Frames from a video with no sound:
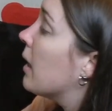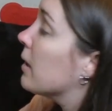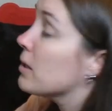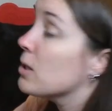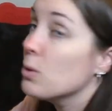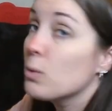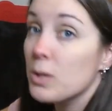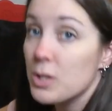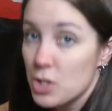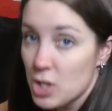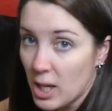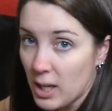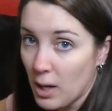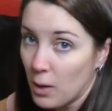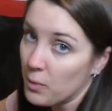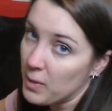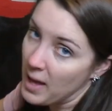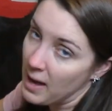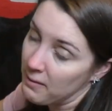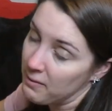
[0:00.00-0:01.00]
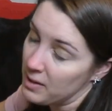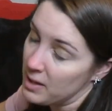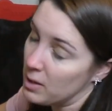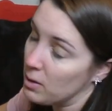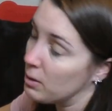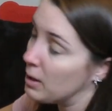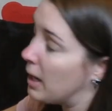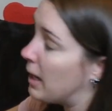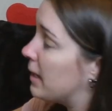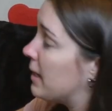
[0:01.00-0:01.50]
you can check out that video
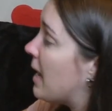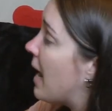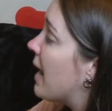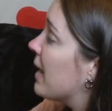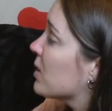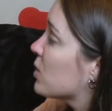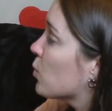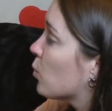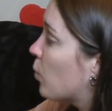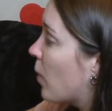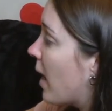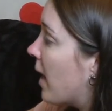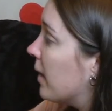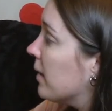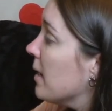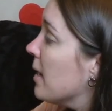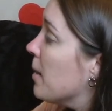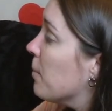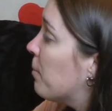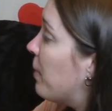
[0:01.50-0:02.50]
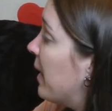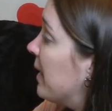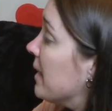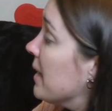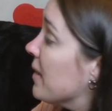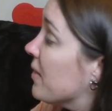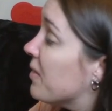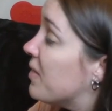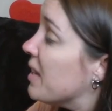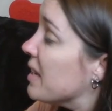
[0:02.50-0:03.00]
guide as well. But
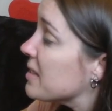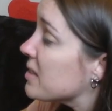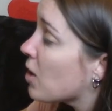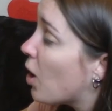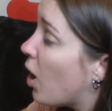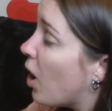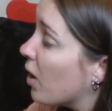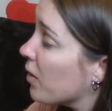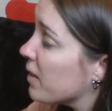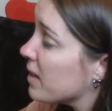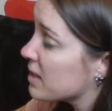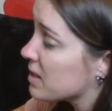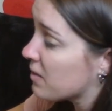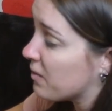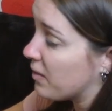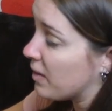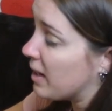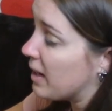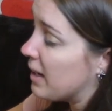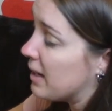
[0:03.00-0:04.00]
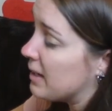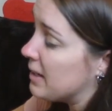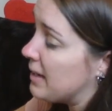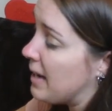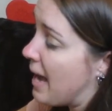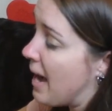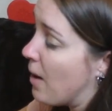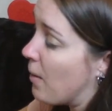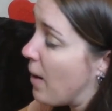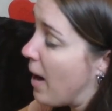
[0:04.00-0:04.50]
this, all this fur,
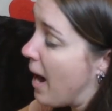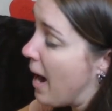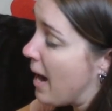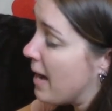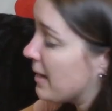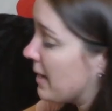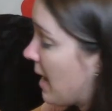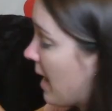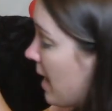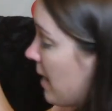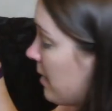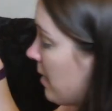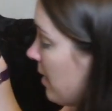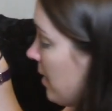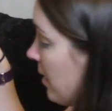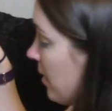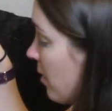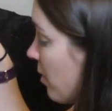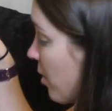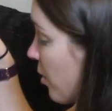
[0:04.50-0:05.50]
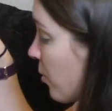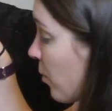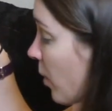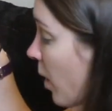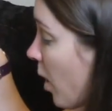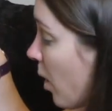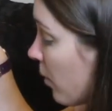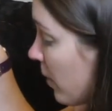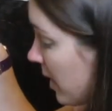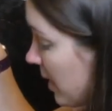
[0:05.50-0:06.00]
now I can
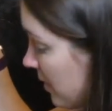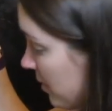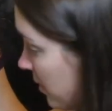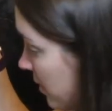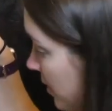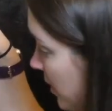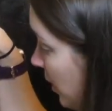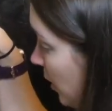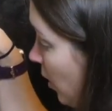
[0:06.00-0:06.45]
throw in the